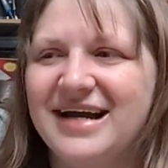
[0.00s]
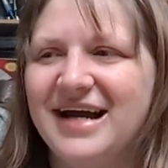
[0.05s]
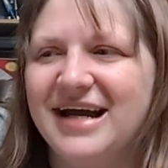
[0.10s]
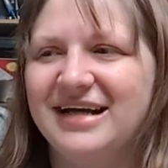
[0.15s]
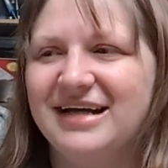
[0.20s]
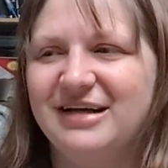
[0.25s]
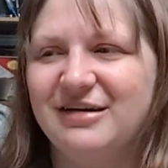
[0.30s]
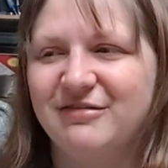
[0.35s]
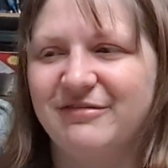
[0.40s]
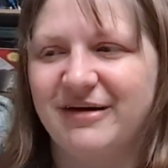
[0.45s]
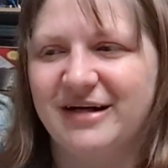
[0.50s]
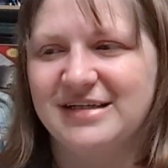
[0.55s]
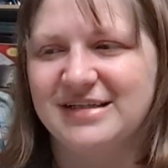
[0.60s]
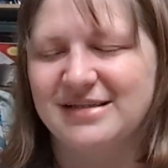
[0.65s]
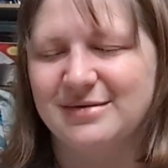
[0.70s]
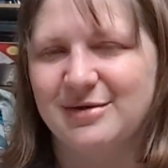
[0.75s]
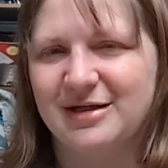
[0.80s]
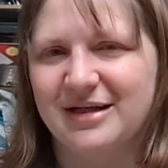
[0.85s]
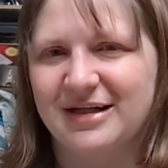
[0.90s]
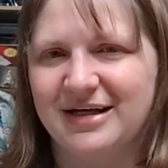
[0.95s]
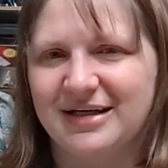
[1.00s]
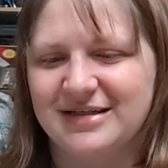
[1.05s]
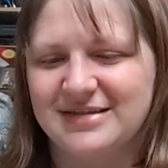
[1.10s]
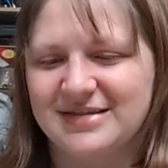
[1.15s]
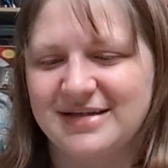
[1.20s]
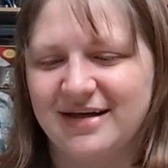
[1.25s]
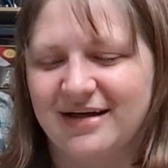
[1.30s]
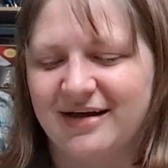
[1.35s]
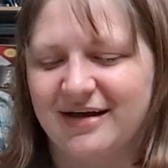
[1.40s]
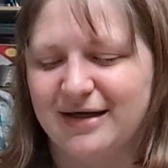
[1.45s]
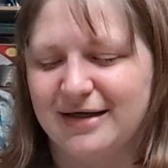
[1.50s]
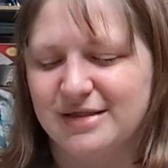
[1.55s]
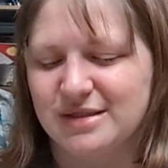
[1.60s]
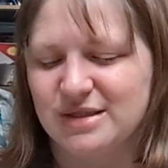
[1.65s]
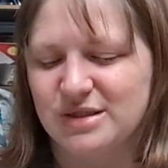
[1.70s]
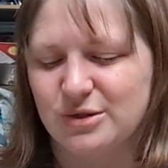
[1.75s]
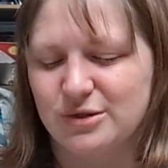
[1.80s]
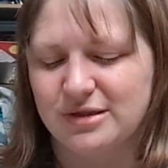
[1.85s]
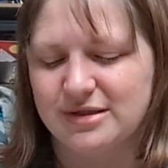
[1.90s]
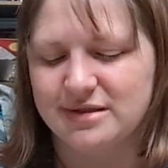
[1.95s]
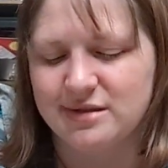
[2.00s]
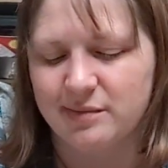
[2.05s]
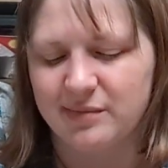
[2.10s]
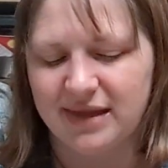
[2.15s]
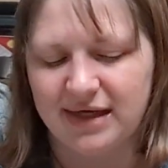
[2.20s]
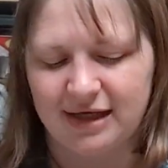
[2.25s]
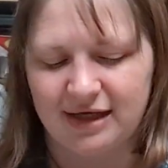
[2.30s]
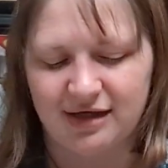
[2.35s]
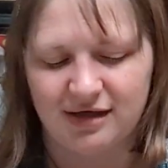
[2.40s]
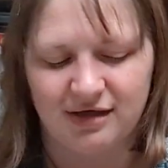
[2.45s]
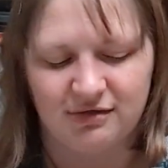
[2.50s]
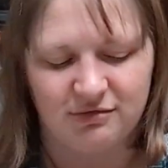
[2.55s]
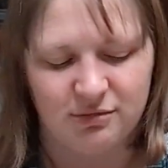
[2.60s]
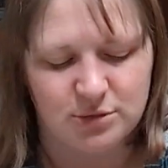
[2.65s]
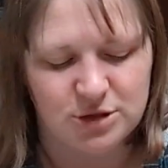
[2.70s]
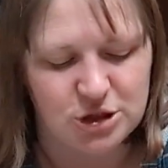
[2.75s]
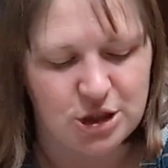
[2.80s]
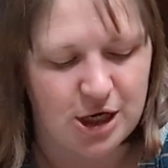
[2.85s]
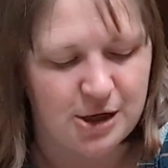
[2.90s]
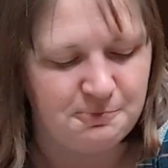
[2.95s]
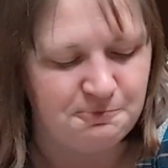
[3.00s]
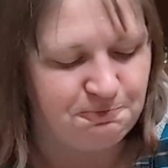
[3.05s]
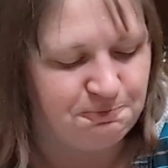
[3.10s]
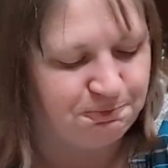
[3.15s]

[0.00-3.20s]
I need to find some at like a secondhand store or something and give them a try.